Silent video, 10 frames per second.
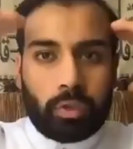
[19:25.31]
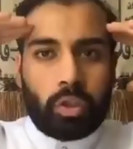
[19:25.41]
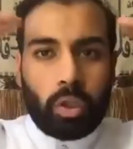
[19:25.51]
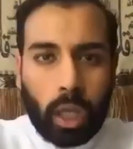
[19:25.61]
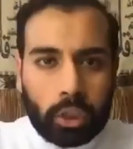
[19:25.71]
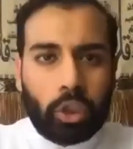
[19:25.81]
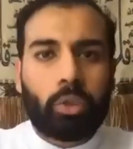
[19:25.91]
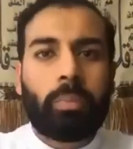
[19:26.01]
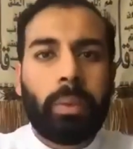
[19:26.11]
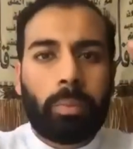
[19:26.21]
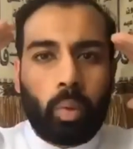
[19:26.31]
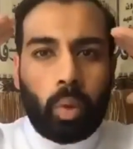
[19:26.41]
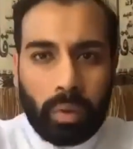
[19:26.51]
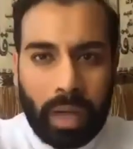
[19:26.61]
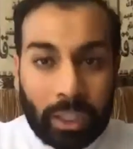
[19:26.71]
They're logical people who are
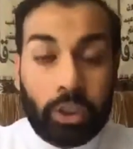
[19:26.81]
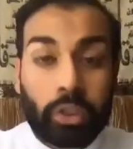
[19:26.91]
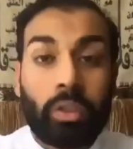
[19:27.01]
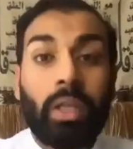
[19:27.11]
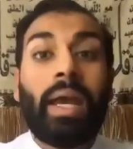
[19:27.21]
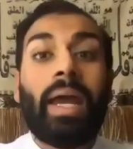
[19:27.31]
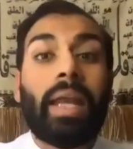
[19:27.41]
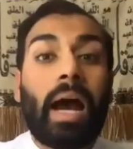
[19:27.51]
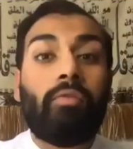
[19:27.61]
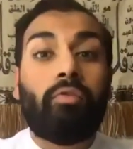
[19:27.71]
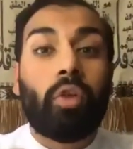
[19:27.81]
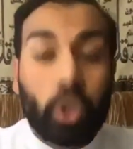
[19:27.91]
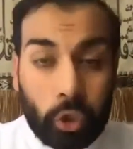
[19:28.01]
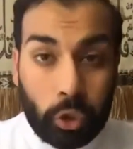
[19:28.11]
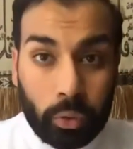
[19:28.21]
rational and have
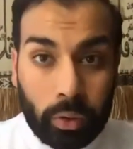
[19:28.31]
virtue.